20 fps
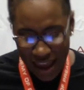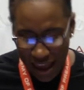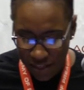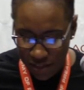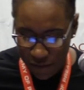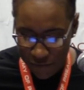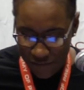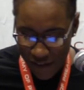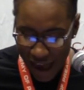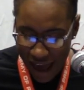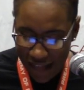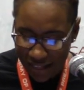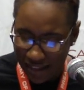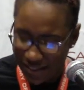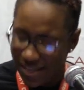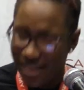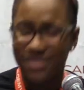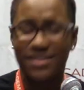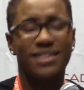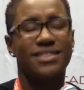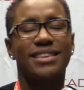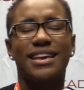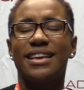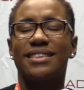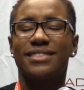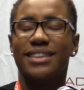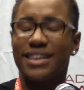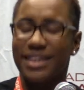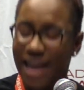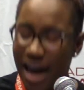in the valley that this
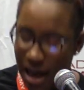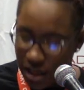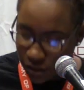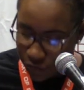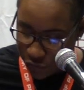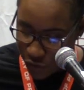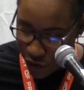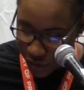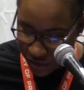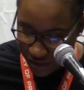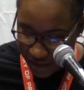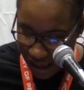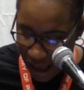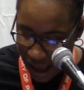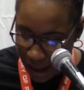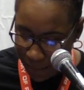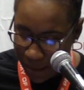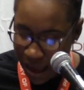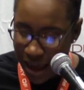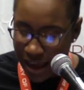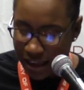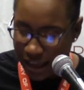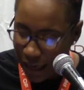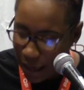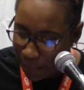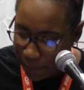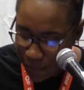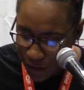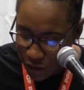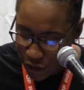isn't God's first time
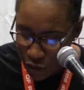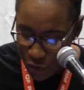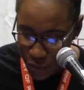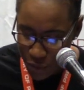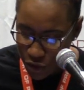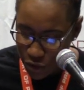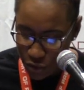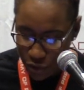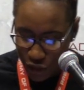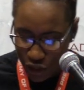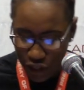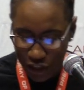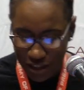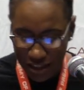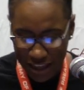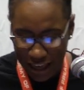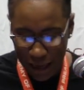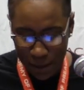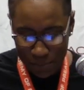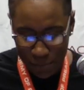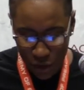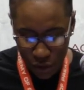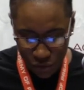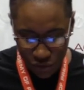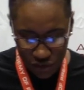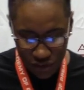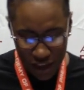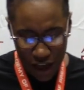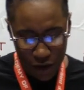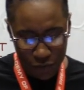keeping you when you couldn't keep
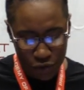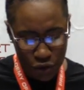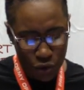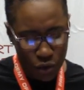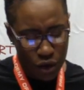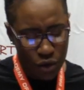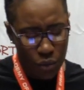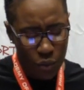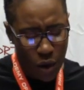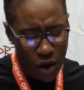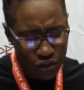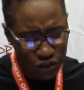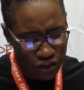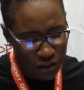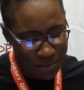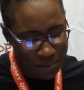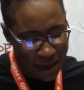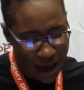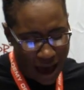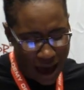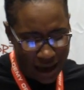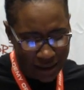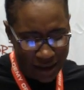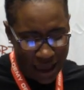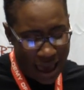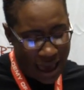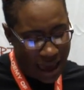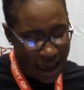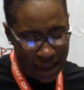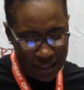yourself. You can worship God
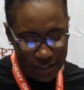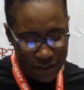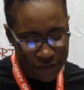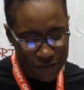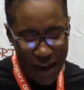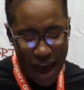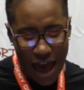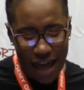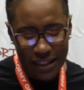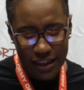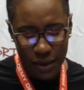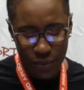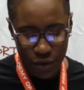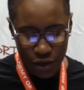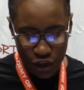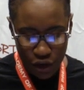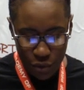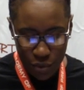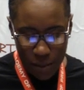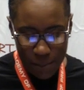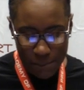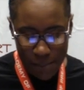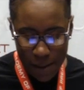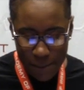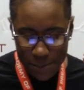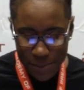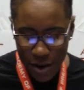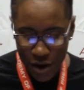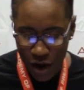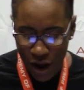in the valley when you
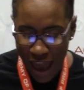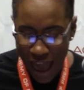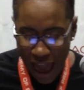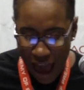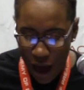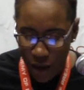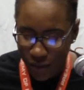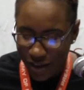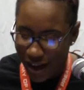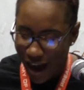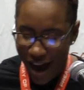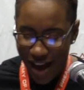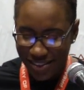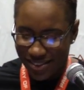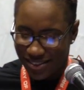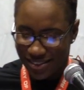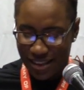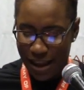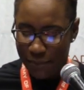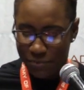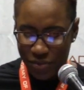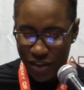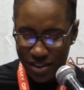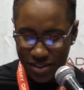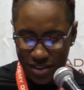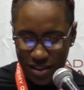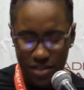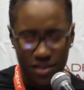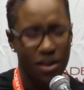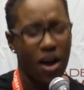remember how God stepped
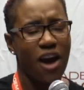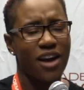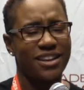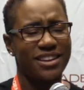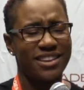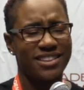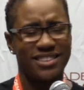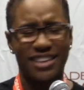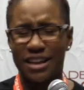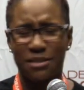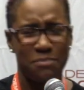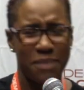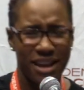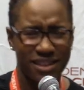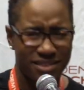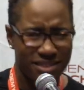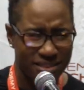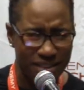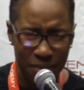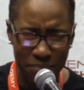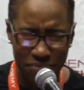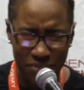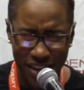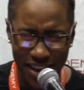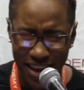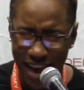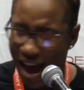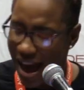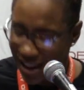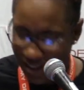into darkness and made
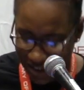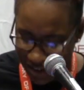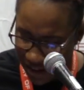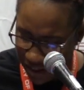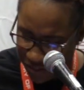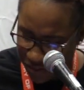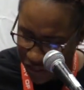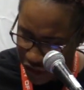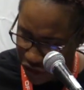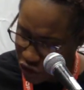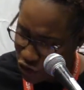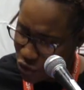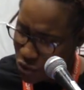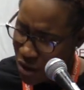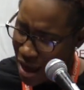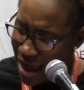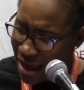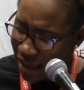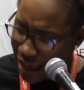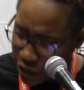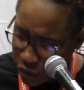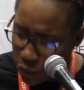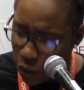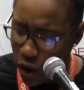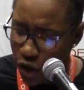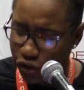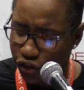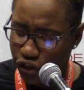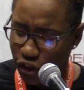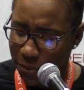something out of nothing. You can
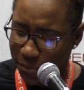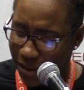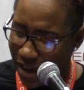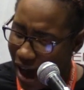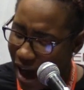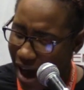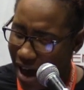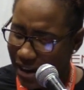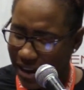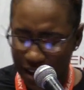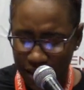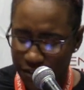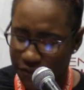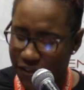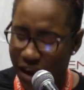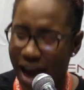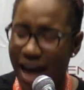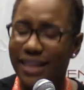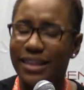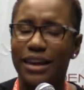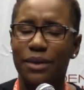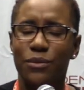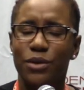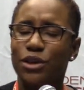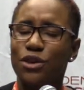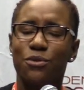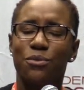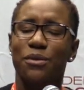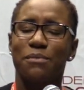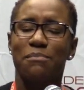worship God in the valley
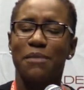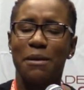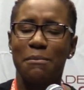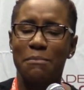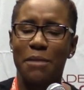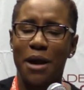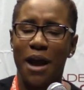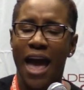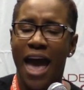when you remember